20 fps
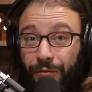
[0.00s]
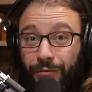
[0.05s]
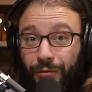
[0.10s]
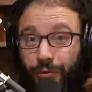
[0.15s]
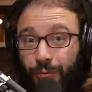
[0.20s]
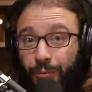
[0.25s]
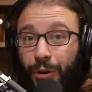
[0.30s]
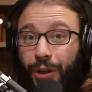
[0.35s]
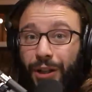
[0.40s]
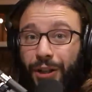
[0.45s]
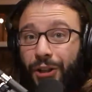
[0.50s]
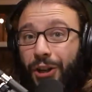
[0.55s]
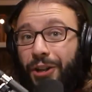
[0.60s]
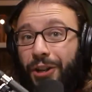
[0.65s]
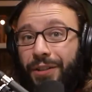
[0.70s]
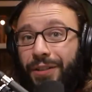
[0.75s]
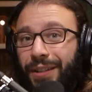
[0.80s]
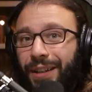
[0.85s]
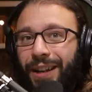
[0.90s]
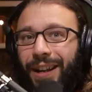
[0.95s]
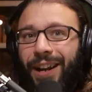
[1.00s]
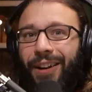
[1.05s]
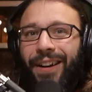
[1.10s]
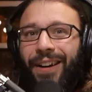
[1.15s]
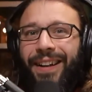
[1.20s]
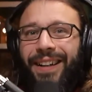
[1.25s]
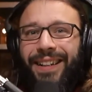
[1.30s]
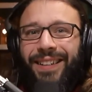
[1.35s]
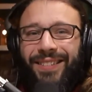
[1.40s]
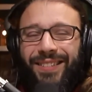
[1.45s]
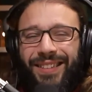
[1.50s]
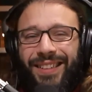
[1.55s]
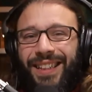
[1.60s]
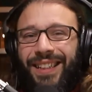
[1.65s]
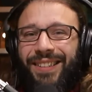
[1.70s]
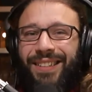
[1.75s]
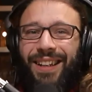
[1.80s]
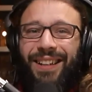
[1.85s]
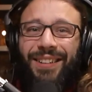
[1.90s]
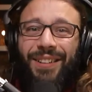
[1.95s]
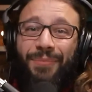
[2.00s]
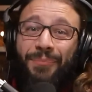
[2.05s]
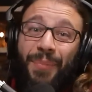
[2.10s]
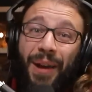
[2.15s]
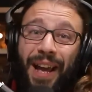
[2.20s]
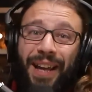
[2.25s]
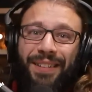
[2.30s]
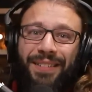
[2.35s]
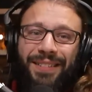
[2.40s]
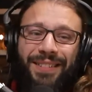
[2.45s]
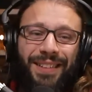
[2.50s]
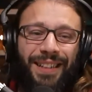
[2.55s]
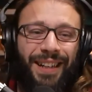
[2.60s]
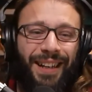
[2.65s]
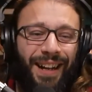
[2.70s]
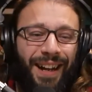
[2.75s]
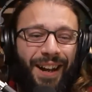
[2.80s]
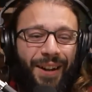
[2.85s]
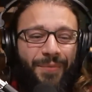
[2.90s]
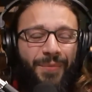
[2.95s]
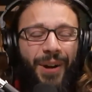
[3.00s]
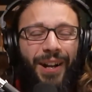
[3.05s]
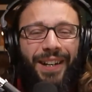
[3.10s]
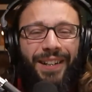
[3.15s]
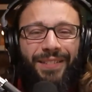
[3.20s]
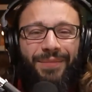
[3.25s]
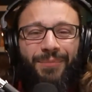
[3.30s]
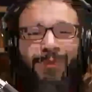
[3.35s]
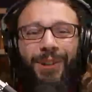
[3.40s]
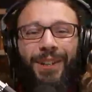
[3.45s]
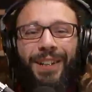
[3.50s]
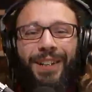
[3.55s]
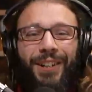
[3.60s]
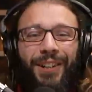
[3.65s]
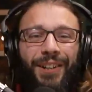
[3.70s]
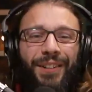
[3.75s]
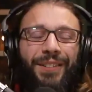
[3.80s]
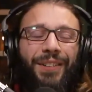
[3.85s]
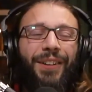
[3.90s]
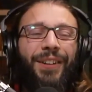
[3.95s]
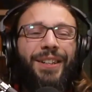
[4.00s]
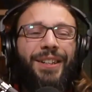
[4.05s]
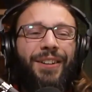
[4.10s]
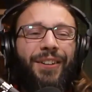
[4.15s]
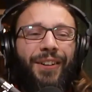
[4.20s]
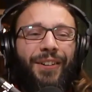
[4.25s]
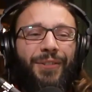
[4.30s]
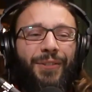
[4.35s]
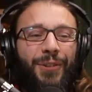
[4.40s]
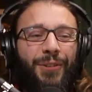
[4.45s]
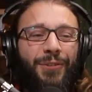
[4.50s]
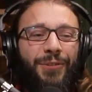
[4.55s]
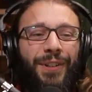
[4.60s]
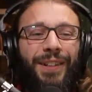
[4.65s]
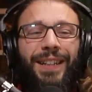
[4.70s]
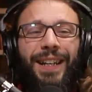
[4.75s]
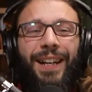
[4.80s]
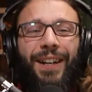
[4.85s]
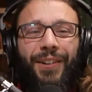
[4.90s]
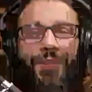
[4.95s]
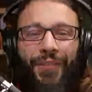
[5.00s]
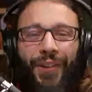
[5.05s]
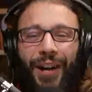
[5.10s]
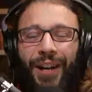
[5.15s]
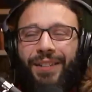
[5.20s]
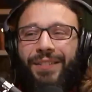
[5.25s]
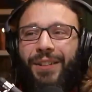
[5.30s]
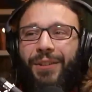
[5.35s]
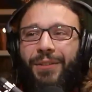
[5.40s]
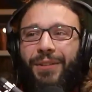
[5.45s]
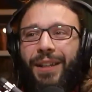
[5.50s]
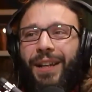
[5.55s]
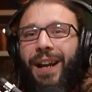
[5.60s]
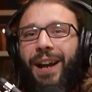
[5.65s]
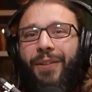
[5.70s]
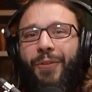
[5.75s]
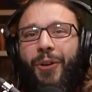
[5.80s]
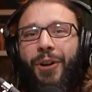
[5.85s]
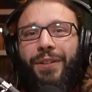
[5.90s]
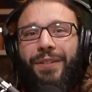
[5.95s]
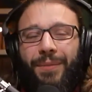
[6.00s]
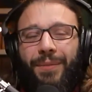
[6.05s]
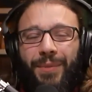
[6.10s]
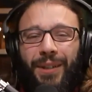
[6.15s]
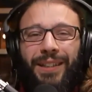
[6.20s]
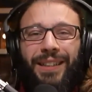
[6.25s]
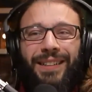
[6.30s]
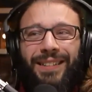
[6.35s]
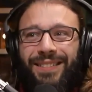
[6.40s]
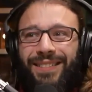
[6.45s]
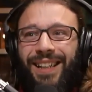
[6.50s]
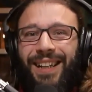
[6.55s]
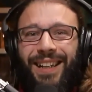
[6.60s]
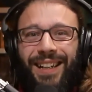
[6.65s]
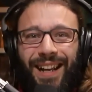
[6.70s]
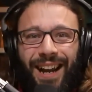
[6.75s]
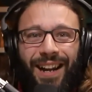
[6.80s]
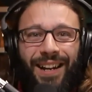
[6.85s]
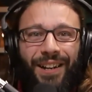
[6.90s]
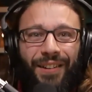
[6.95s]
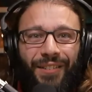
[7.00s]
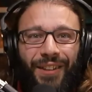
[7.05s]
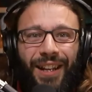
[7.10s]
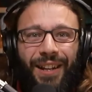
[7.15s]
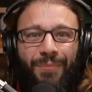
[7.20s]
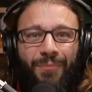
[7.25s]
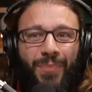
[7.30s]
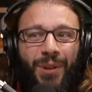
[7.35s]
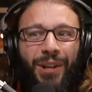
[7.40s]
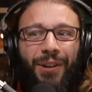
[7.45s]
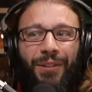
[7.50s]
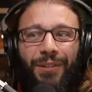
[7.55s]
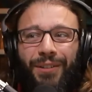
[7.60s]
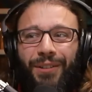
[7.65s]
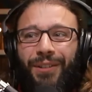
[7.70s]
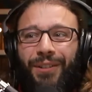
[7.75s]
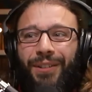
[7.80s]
pretty good, honestly. It's not the best, but it's pretty good. So, you know, we were drinking kvass. I was like, I want something that's like kind of like beer, so